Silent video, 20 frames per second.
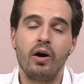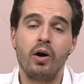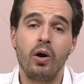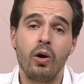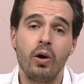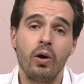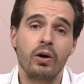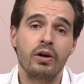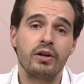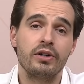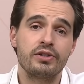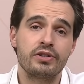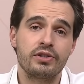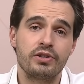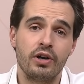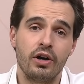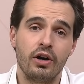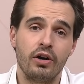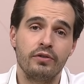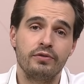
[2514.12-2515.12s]

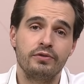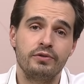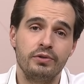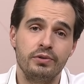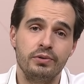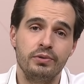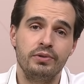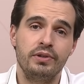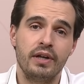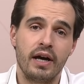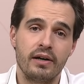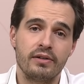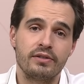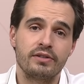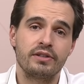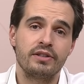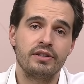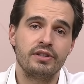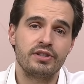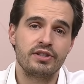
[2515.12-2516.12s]
August of
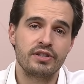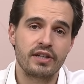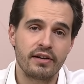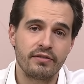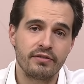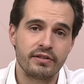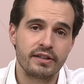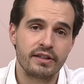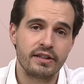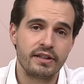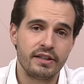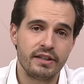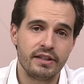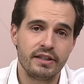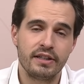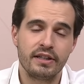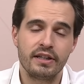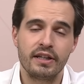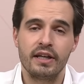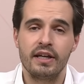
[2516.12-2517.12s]

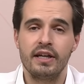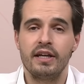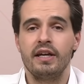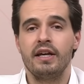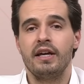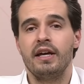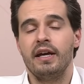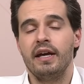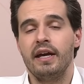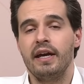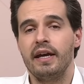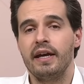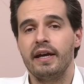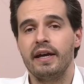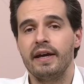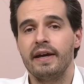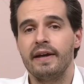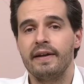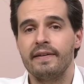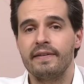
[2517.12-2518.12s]
2017,
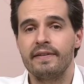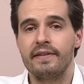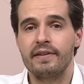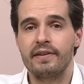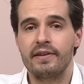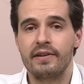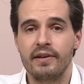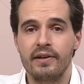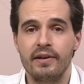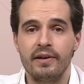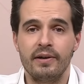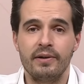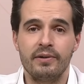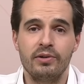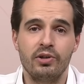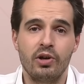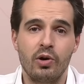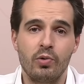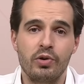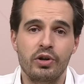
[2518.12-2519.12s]
and
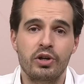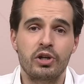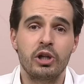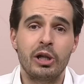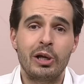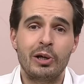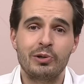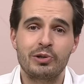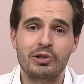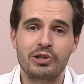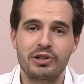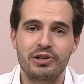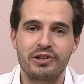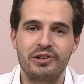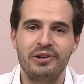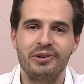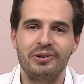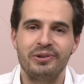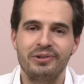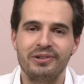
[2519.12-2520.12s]
we're closer
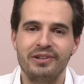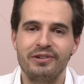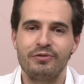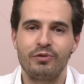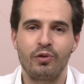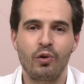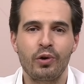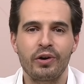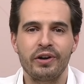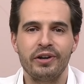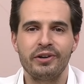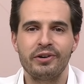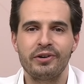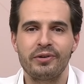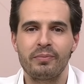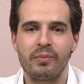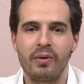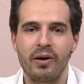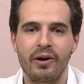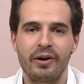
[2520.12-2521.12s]
to the 4-year
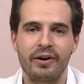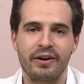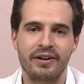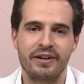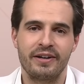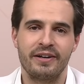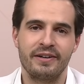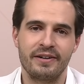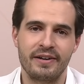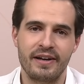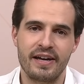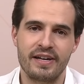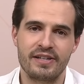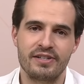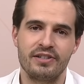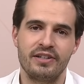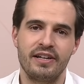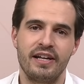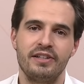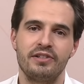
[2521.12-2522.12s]
mark
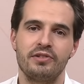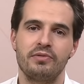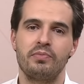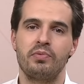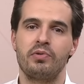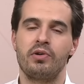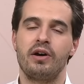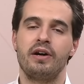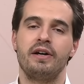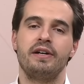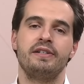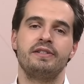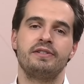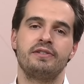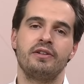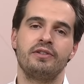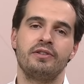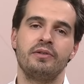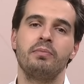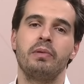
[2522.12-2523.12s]
as an enterprise,
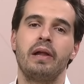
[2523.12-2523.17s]
not the